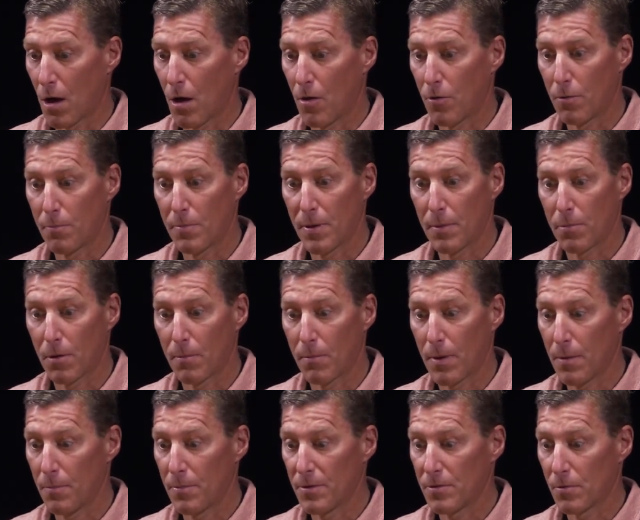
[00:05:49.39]
Other people
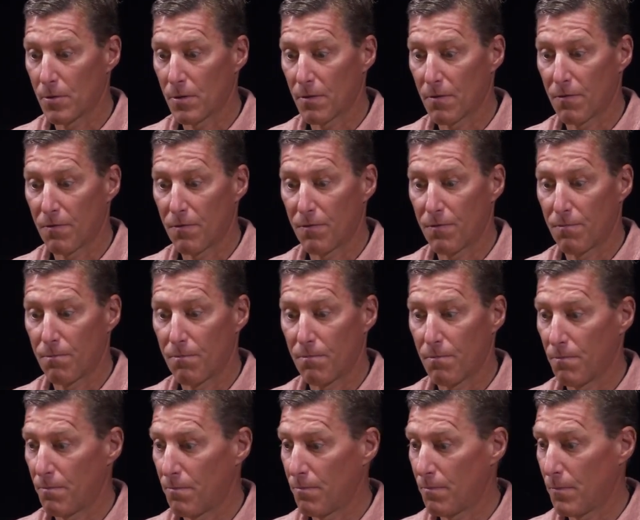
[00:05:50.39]
might be doing
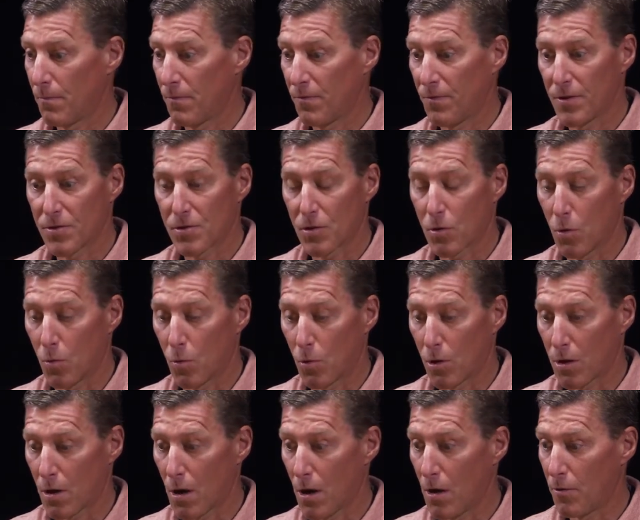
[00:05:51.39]
physical
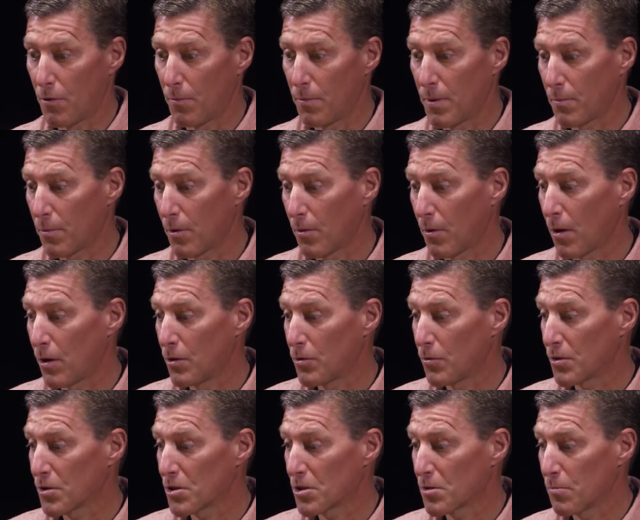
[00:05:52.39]
work. Other people are
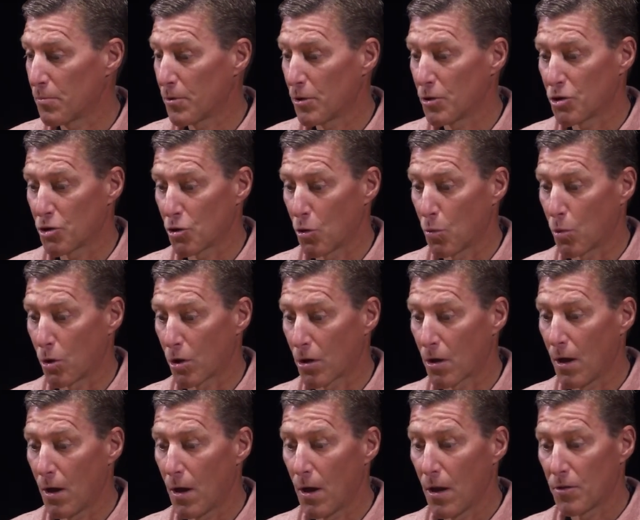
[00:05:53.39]
doing spiritual work.
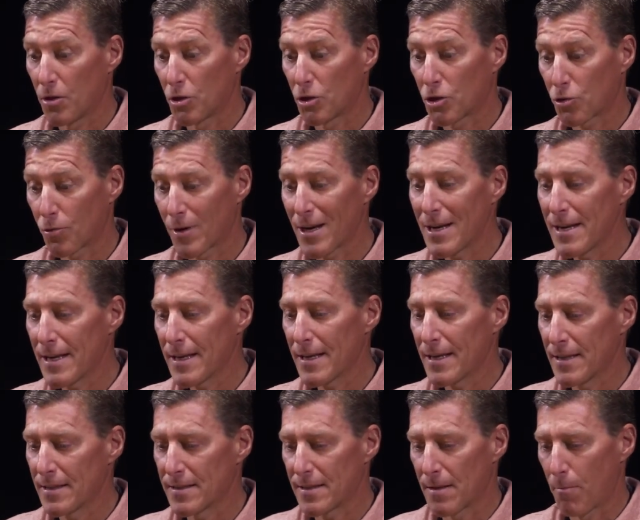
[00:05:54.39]
The training
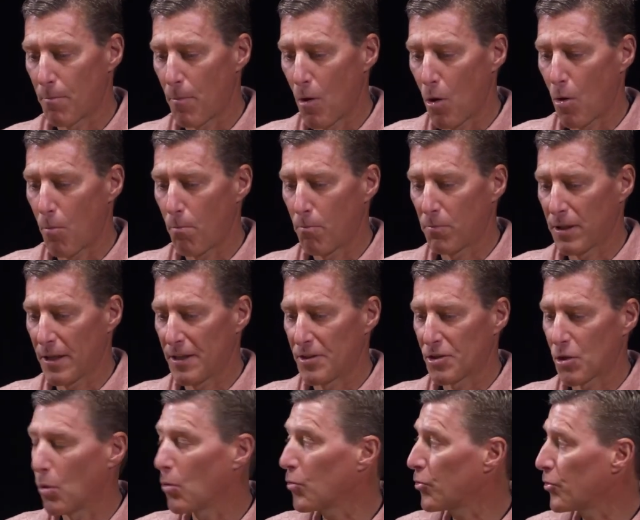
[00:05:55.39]
is the
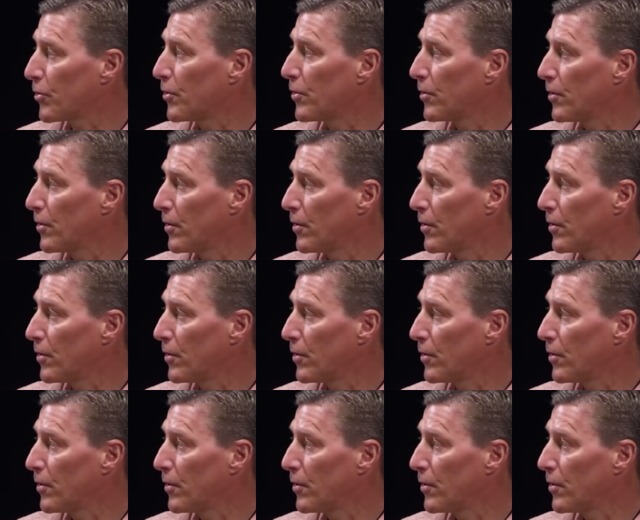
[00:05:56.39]
placeholder.